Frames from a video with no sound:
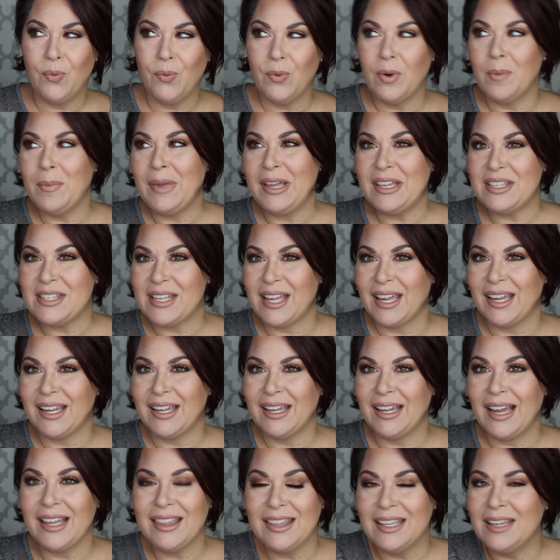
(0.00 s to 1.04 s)
amazing.
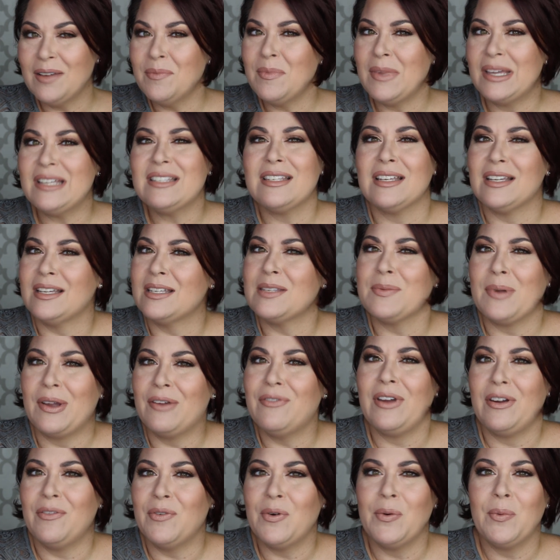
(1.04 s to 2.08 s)
I think amazing is my
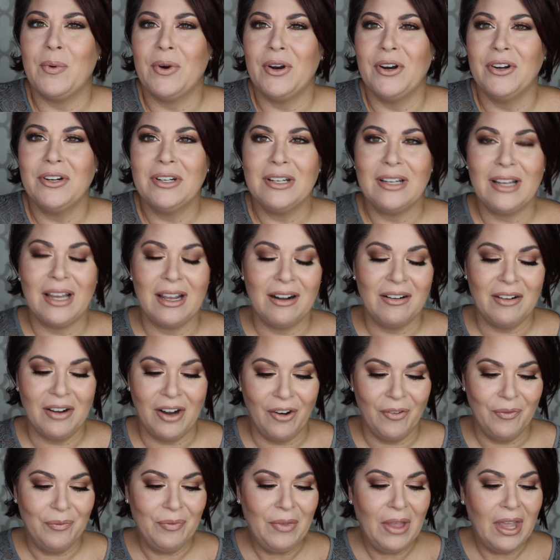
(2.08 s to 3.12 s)
favorite word. I don't
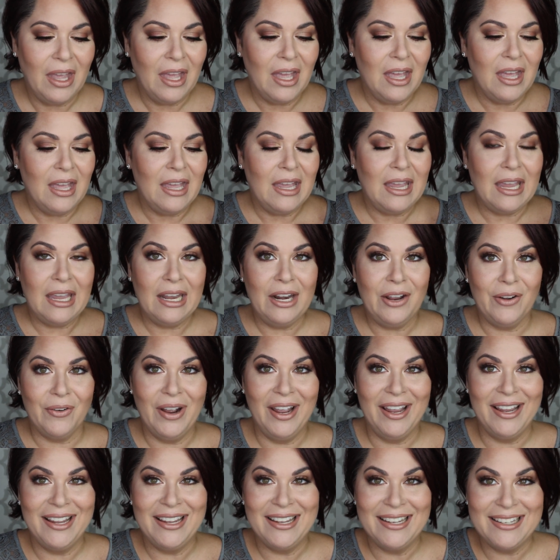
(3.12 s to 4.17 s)
know.
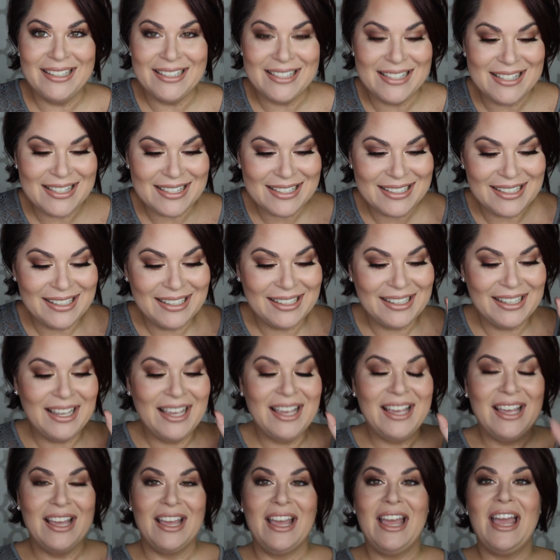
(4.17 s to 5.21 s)
Anyways,
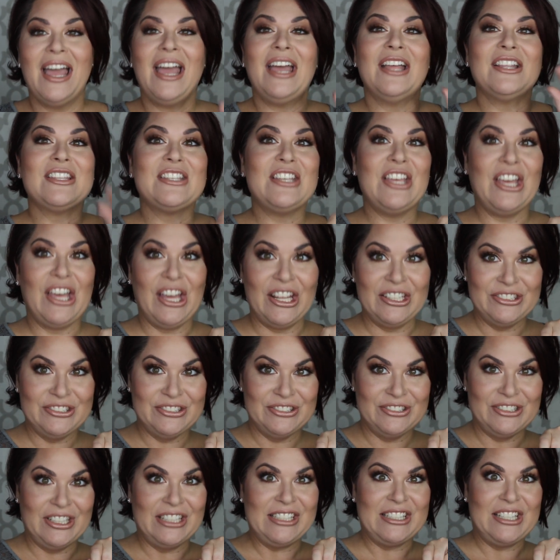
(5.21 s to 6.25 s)
it's good.
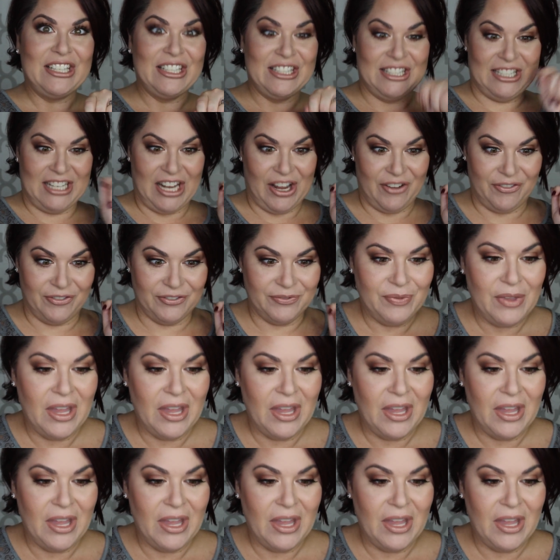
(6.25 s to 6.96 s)
It's good stuff.